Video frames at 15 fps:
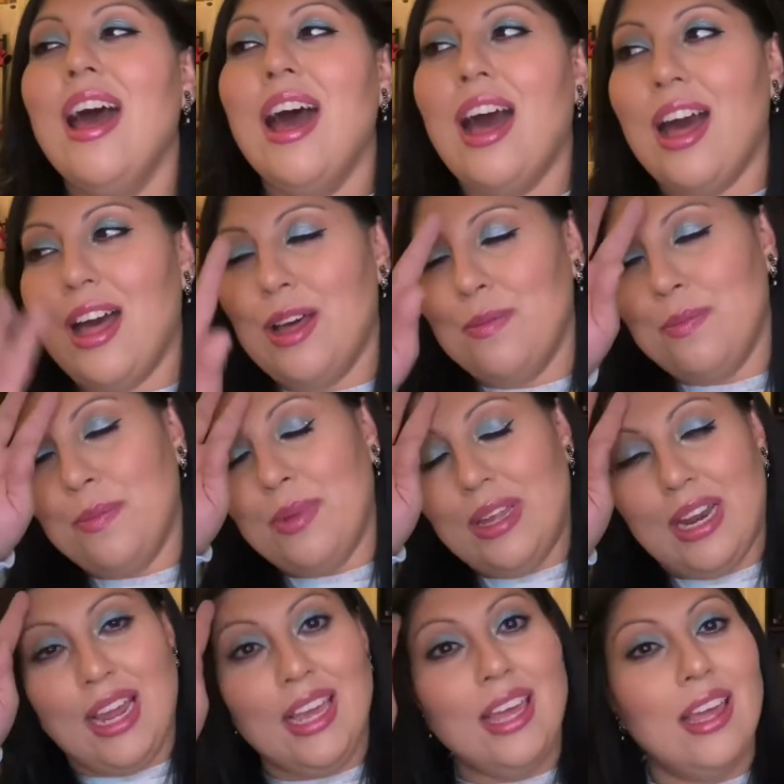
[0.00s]
But
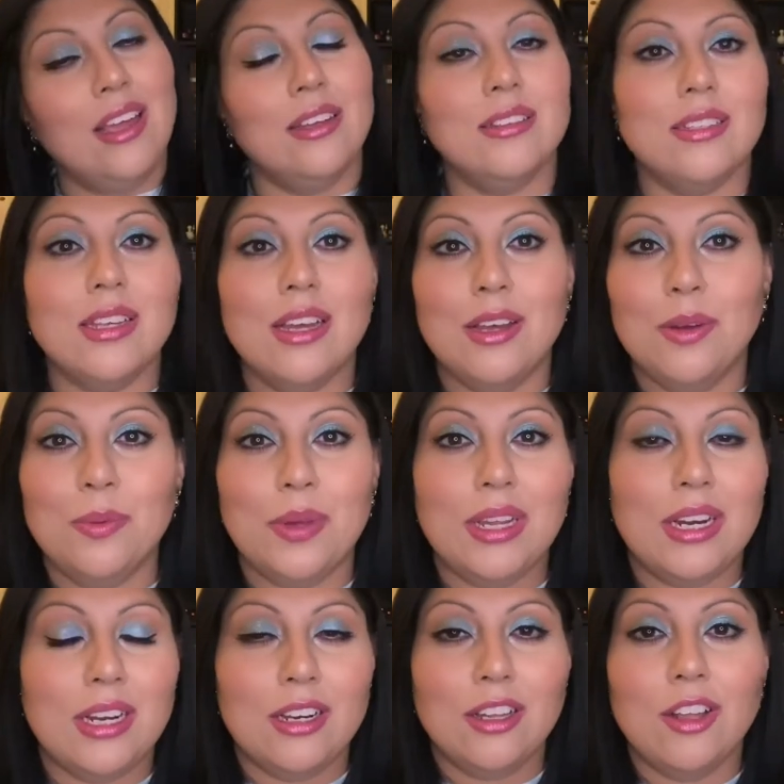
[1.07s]
I can't wait
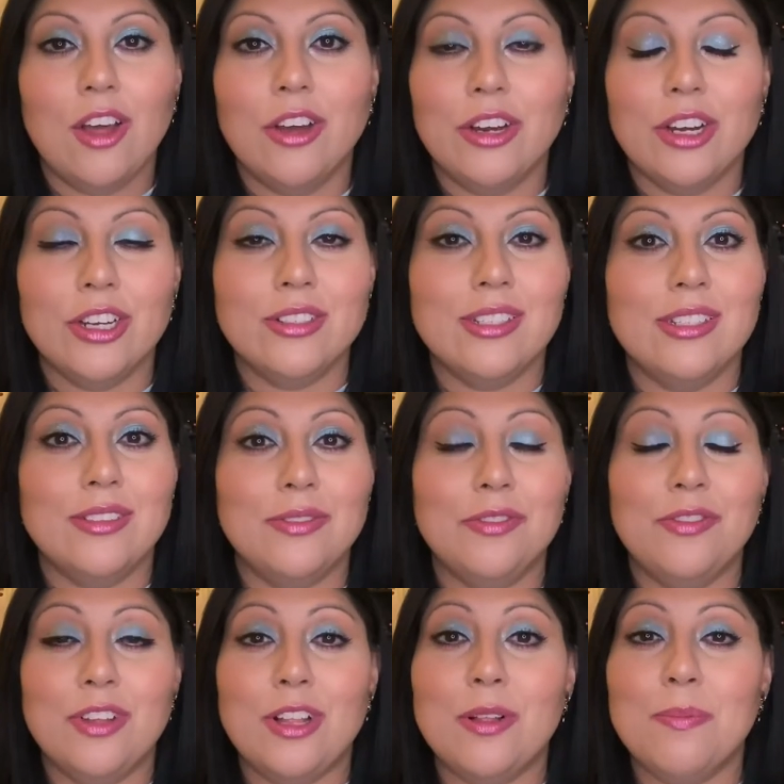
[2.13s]
any longer to
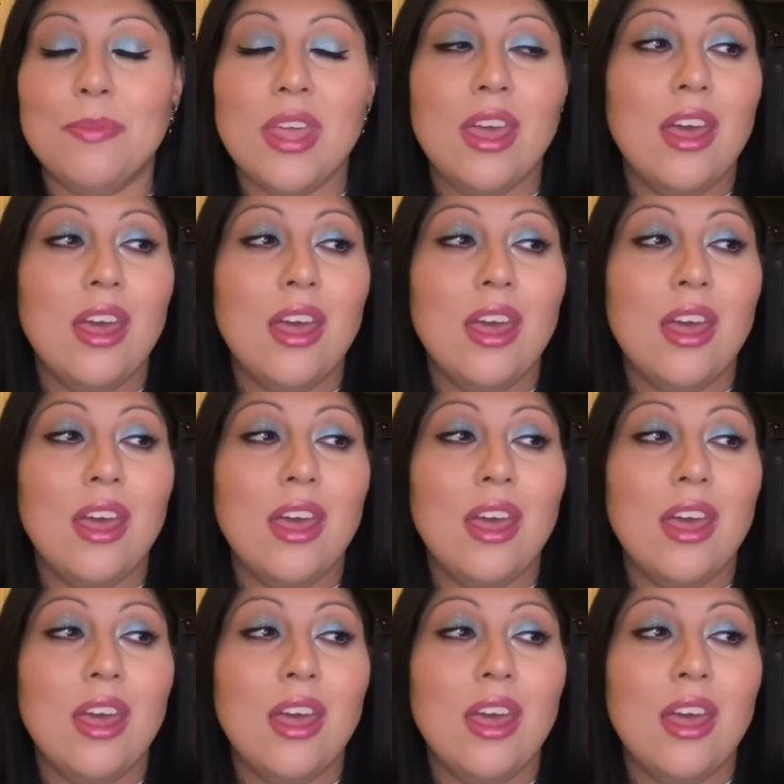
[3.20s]
film.